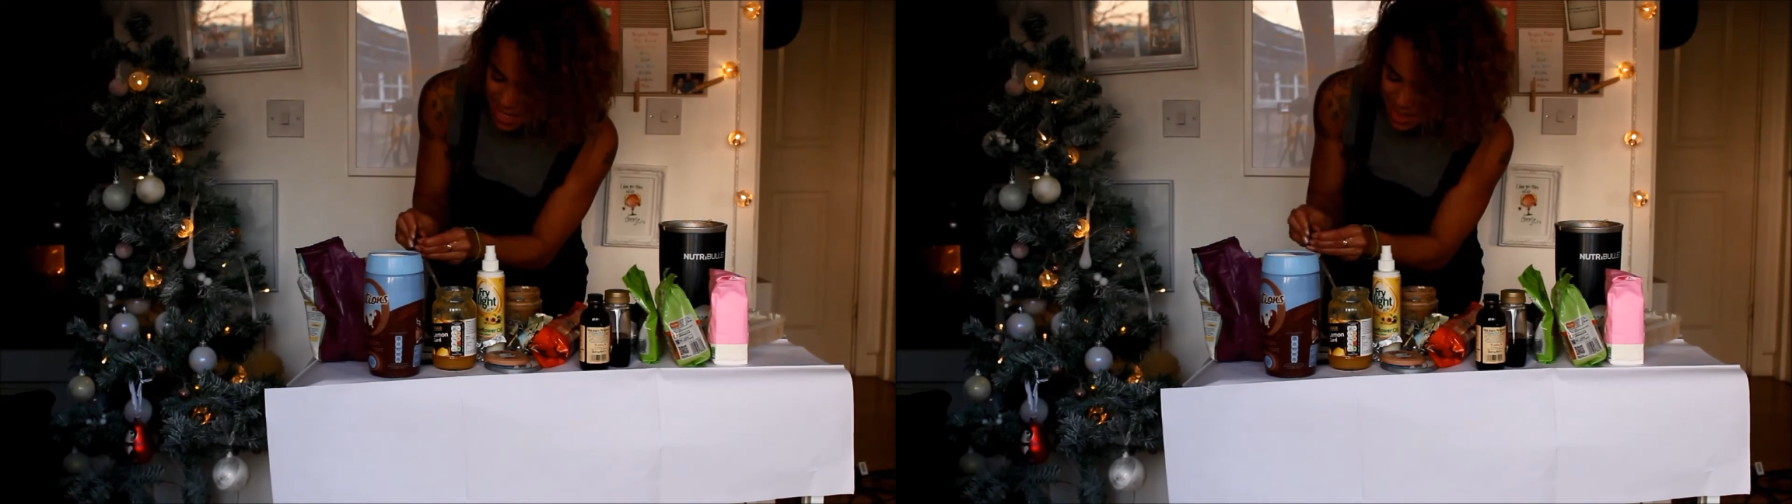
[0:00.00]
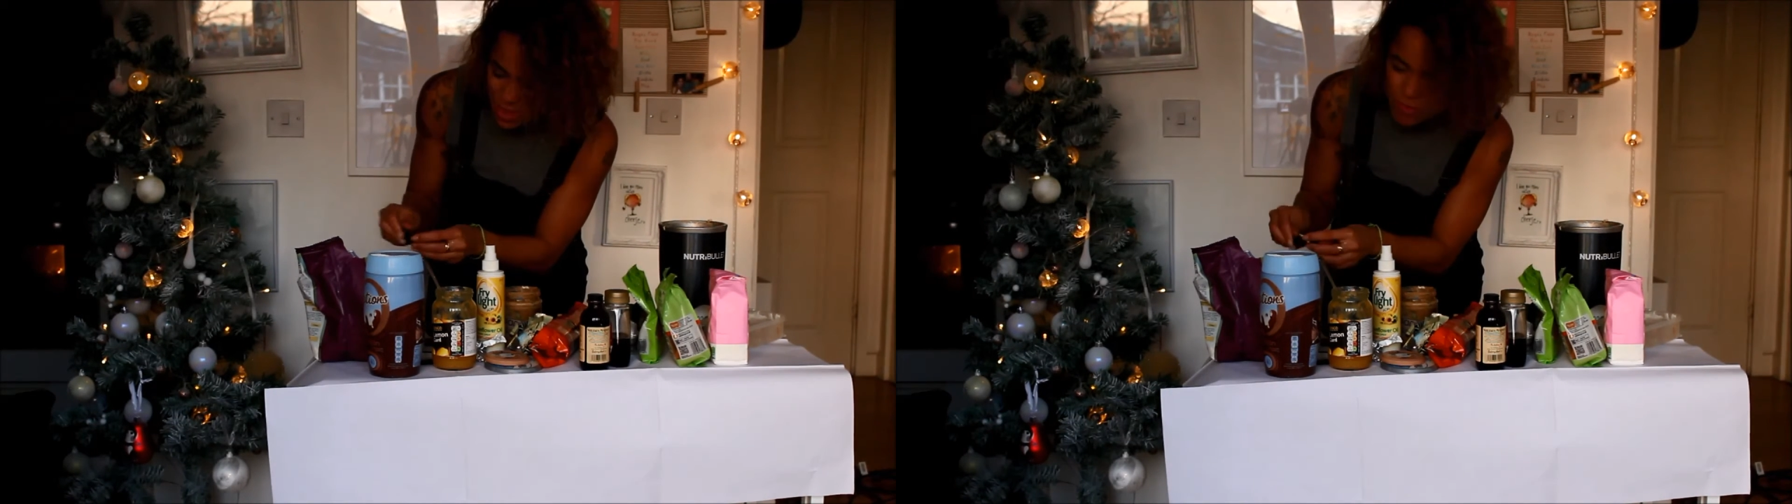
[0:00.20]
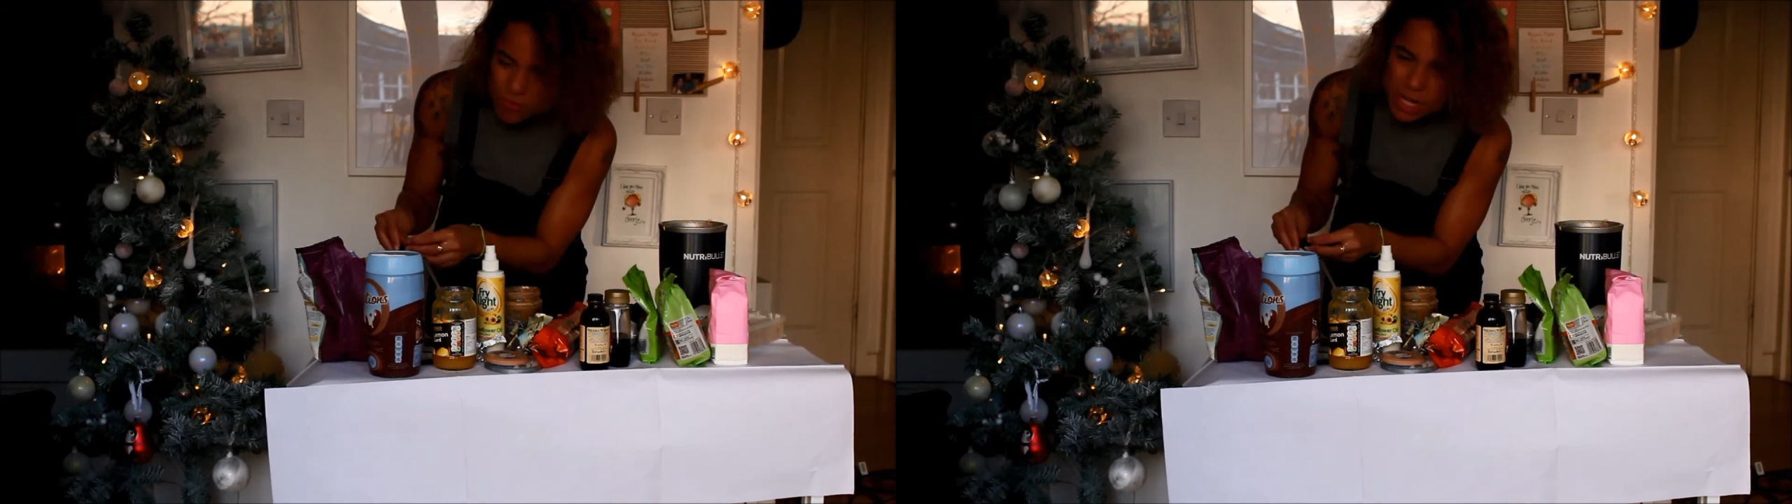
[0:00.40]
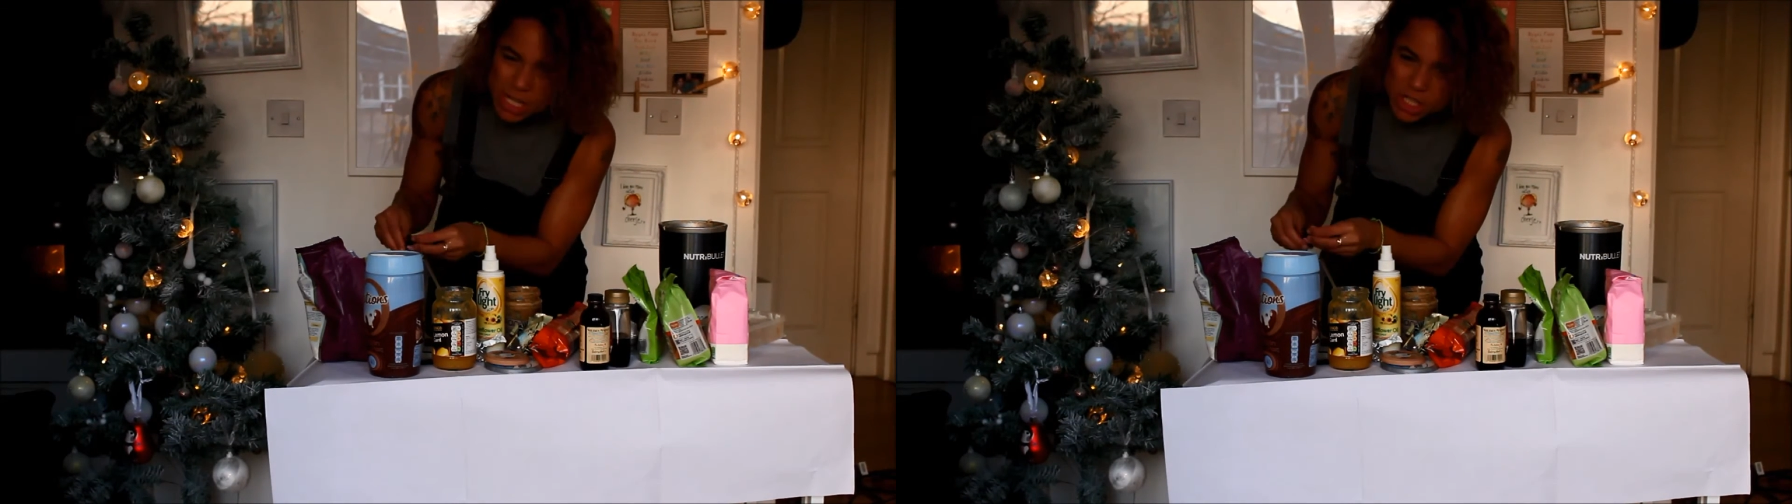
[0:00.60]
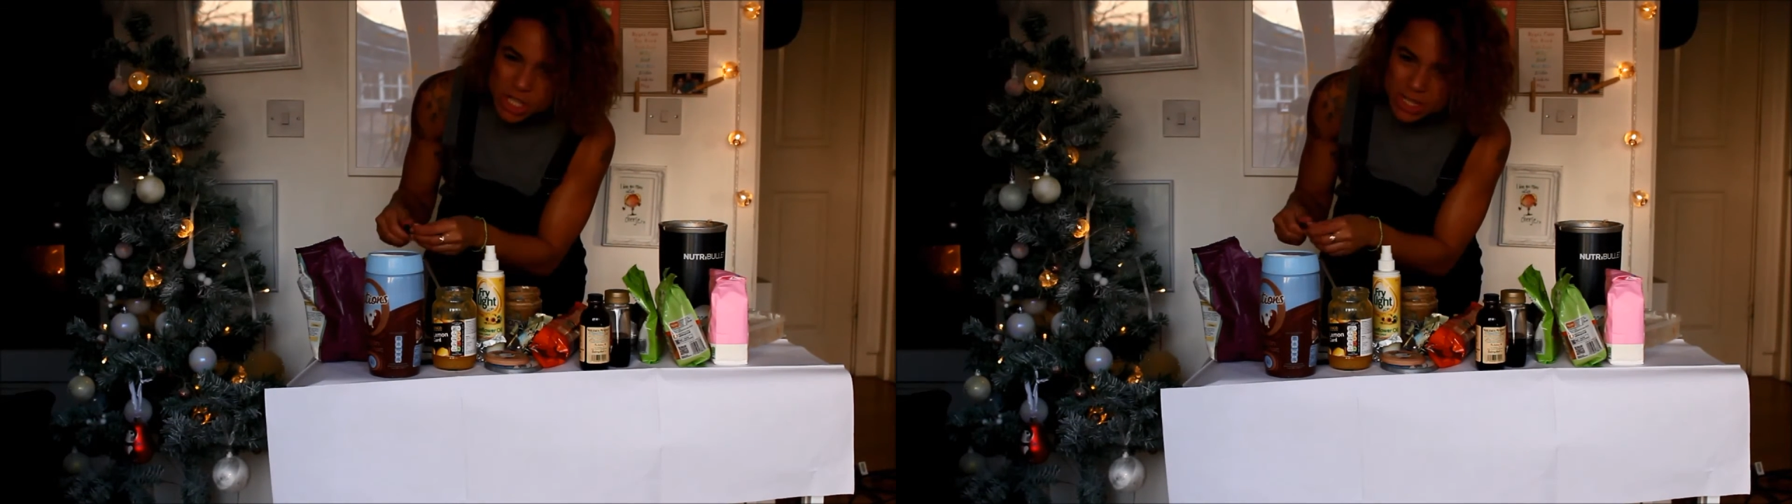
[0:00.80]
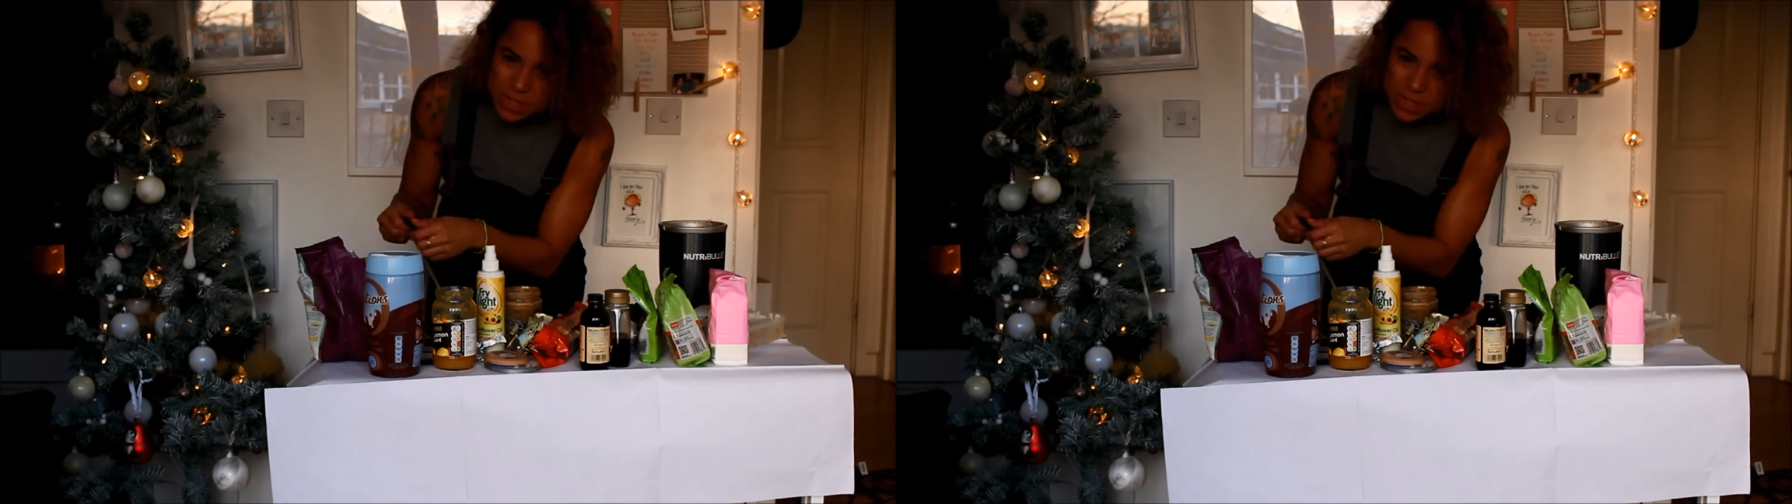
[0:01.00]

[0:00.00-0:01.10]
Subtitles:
like the richness,